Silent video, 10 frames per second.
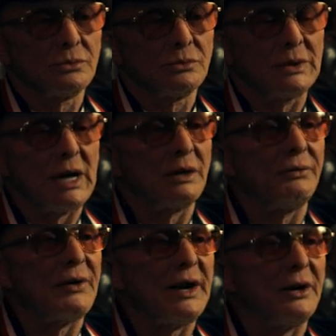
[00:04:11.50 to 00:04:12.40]
The
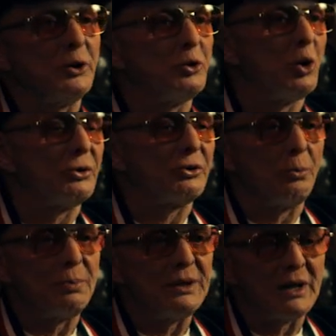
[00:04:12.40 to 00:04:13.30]
elevator, the doors
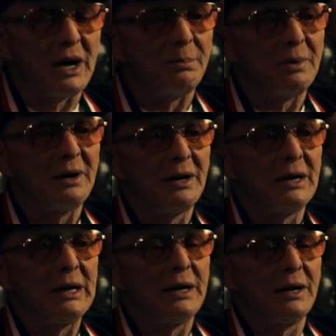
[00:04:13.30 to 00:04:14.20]
opened up.
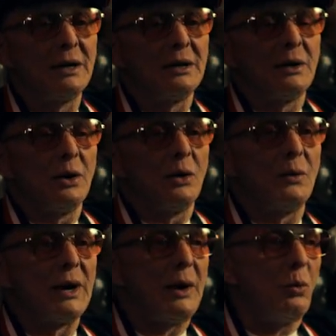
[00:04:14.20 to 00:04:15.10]

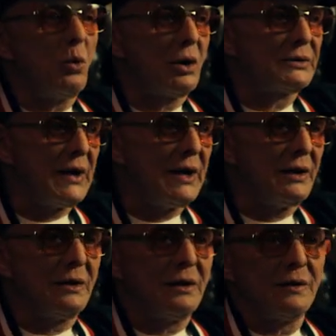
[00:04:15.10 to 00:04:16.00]
When I walked
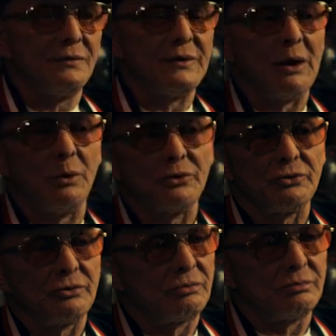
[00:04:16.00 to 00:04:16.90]
in, there
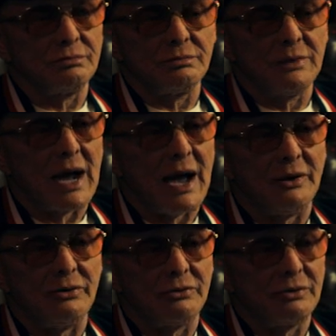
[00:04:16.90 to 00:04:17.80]
was
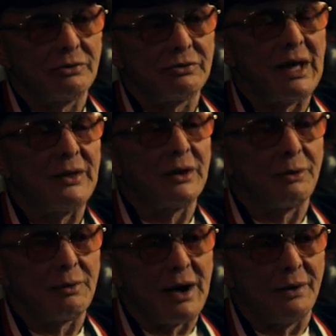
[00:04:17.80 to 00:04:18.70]
guys standing
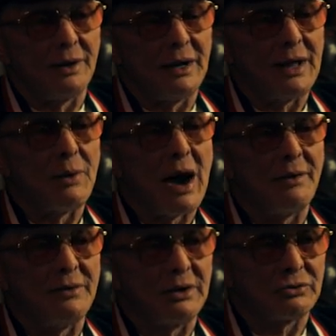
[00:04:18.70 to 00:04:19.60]
around, and they were
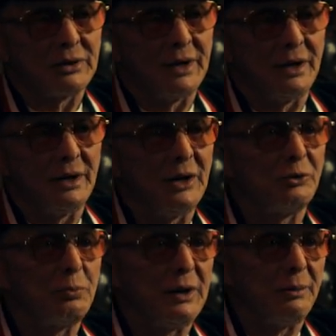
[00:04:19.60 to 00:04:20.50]
obviously
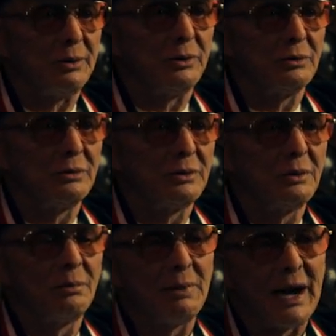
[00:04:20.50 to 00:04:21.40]
his people,
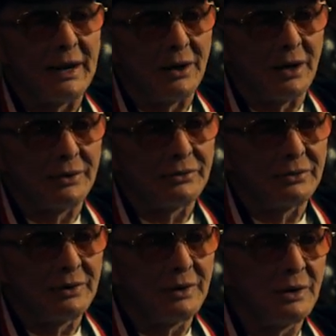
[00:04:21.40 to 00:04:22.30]
bodyguards,
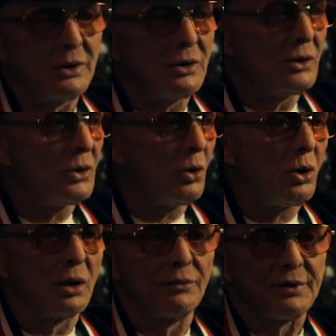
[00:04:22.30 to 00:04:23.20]

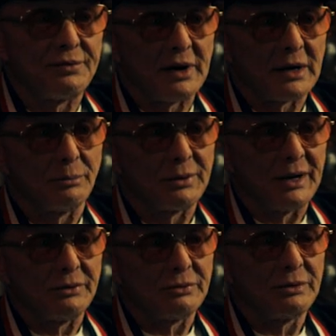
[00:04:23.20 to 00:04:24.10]
all over the fucking
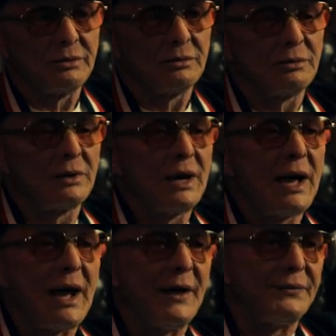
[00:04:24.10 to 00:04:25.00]
place,
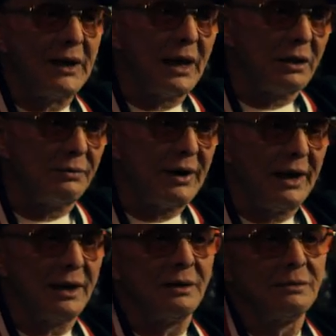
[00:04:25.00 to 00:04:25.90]
at the
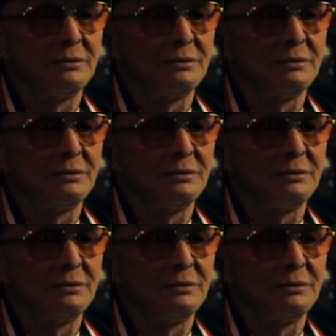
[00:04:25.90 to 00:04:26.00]
elevator.